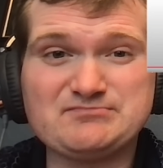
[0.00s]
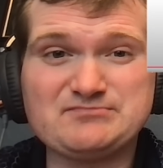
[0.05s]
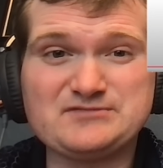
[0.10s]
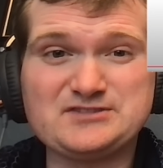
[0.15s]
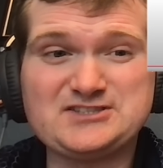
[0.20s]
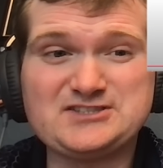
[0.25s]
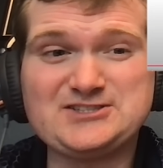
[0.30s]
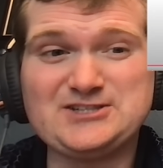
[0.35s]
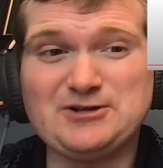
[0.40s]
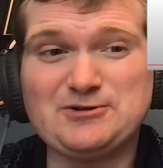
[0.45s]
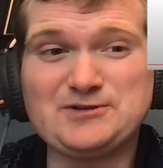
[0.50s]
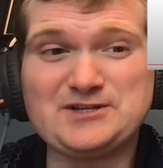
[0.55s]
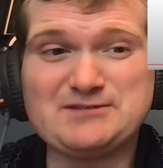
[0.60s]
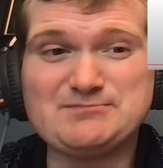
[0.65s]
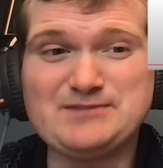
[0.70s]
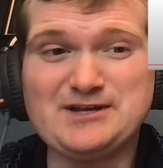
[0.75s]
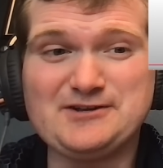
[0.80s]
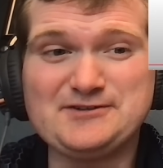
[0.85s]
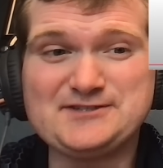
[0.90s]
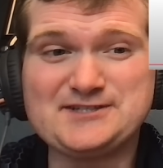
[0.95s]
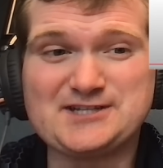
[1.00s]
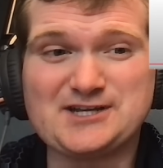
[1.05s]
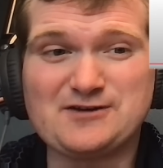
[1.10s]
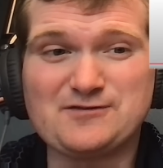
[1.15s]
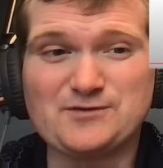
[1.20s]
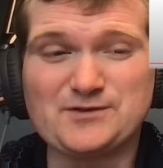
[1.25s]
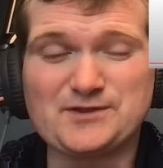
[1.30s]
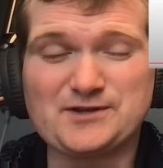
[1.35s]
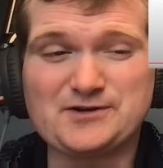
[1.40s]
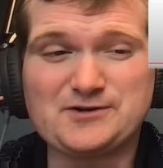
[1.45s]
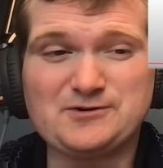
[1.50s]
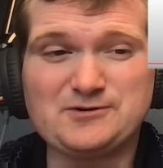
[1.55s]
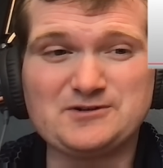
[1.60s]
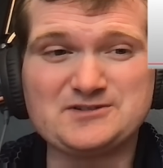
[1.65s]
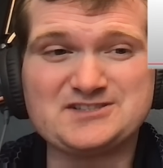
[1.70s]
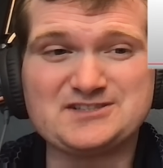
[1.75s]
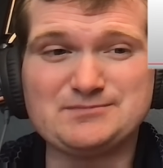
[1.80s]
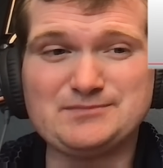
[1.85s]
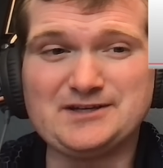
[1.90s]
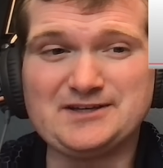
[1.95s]
slowly melting over the
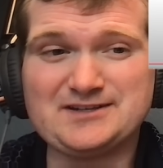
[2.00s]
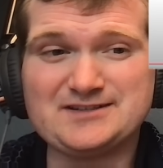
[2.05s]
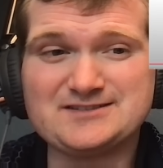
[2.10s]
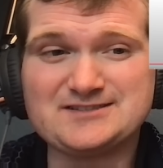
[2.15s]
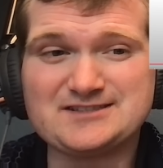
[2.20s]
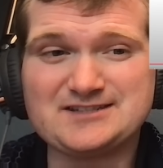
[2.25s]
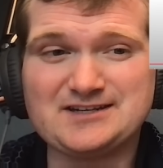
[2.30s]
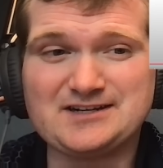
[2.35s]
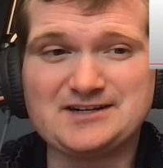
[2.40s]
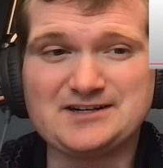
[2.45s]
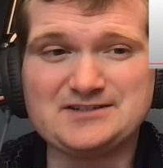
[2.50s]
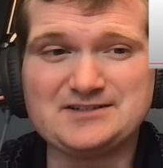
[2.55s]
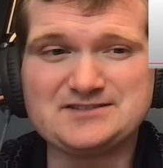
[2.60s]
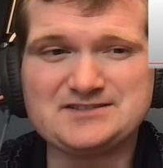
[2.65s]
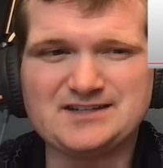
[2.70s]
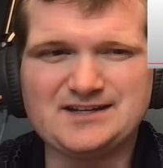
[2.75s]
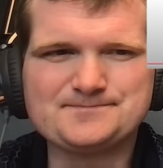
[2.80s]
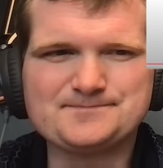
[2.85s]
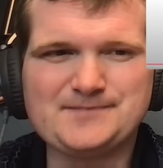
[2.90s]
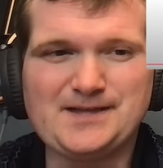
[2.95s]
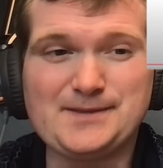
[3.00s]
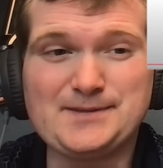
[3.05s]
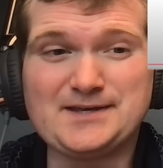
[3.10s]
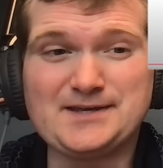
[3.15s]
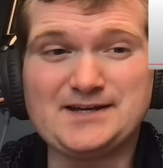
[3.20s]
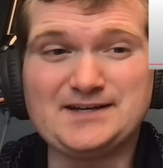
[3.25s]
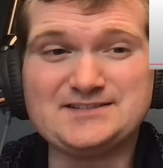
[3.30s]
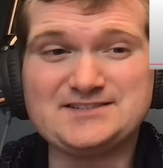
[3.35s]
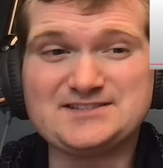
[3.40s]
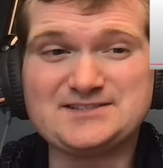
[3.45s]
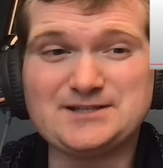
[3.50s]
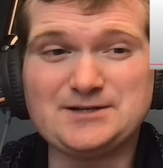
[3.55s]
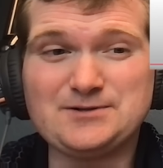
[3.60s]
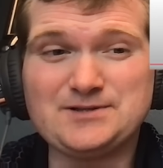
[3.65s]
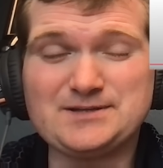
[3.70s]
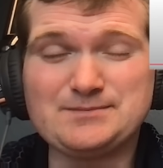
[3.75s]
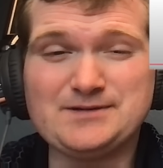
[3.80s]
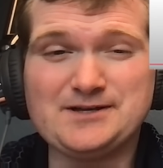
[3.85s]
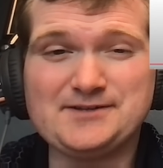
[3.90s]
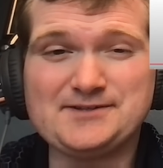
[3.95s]
course of millions of years, and the ice
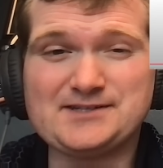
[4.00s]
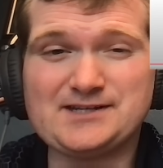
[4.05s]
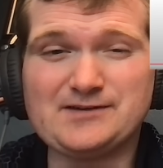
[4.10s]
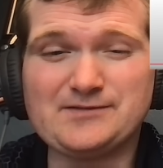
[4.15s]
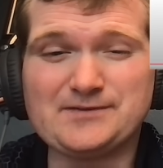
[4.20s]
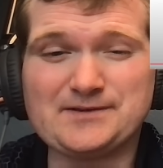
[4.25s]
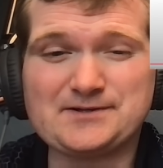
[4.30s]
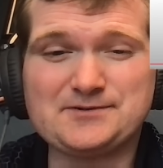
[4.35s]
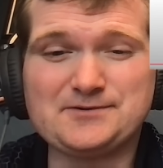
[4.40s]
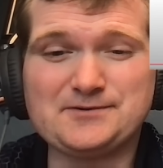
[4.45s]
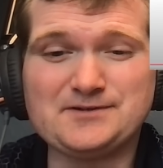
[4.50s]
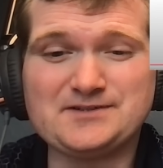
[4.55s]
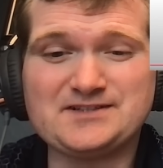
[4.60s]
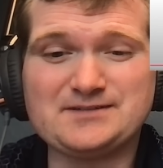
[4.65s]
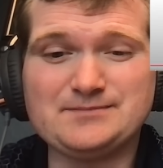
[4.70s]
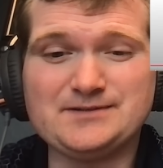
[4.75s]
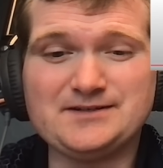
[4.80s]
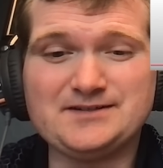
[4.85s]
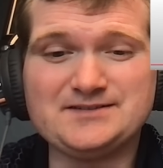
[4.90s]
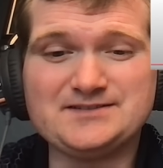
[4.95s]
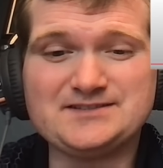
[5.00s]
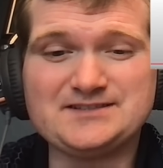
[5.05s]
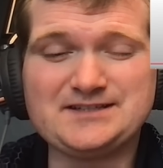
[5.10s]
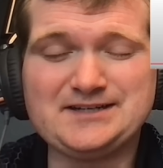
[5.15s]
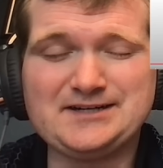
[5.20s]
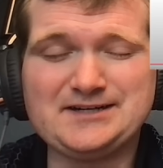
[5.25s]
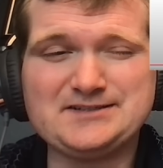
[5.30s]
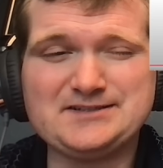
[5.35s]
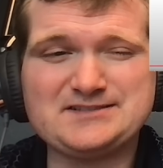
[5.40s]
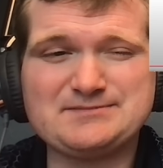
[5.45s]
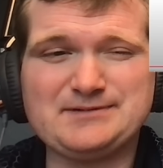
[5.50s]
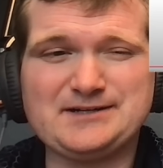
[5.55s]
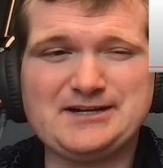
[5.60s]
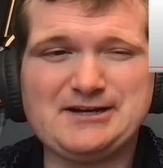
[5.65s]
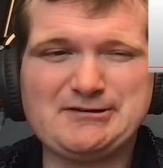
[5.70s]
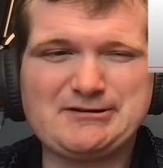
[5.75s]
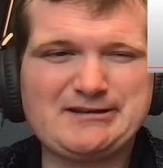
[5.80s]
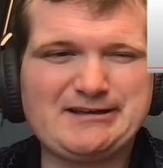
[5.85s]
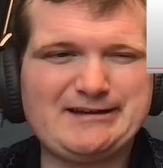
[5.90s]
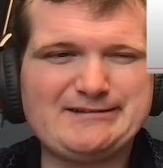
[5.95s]
slowly melting over the course of millions of years, but
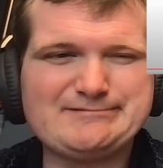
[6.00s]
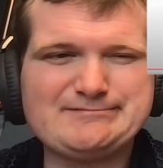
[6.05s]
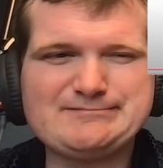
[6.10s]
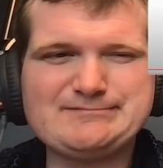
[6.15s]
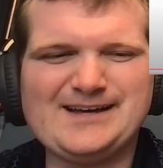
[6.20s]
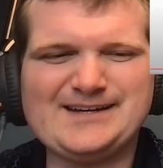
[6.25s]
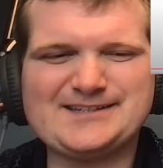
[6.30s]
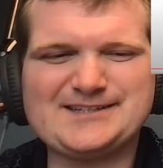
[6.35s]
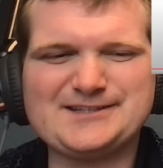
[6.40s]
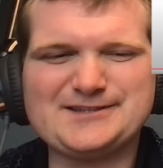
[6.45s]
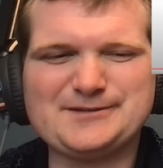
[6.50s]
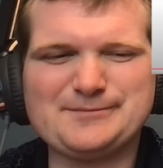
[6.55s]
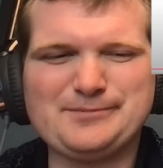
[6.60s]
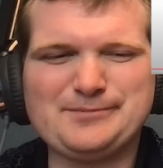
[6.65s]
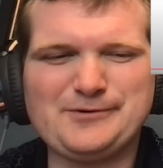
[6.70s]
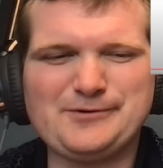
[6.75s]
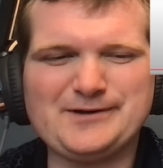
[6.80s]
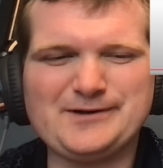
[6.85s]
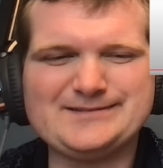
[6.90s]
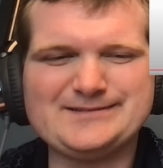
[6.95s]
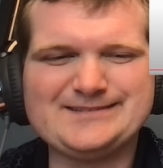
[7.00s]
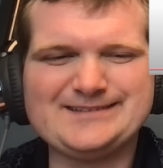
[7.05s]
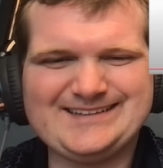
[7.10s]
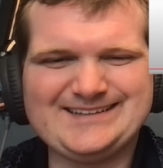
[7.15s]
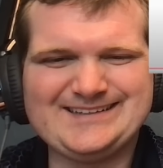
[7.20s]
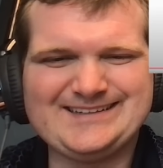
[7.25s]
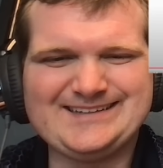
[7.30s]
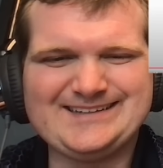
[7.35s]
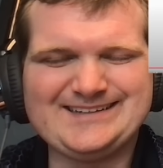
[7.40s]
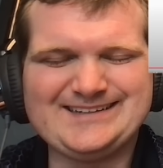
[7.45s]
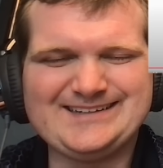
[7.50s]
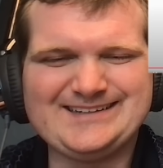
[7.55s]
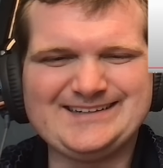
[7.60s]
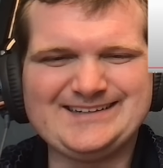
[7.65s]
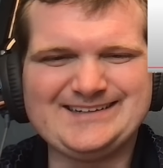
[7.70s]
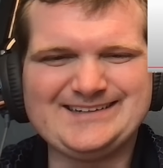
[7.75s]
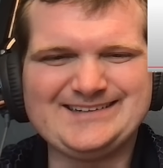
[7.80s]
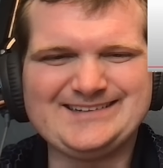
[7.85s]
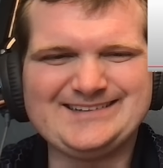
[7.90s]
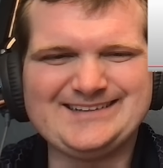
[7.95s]
okay, I get the point. I'll
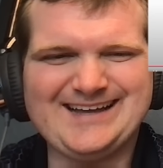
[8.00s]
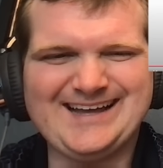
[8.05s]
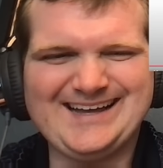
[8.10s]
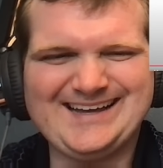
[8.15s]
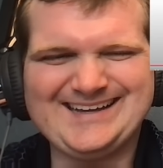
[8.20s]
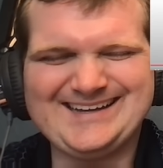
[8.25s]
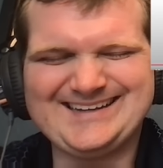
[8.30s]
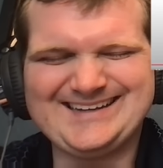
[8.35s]
freeze and die.